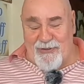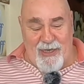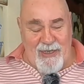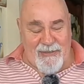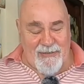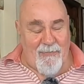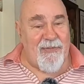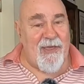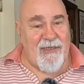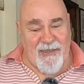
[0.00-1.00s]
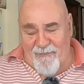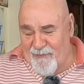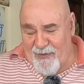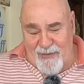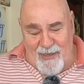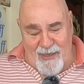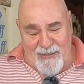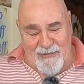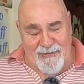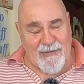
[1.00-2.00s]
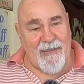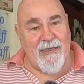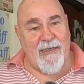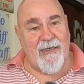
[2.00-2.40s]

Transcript: Try something different, as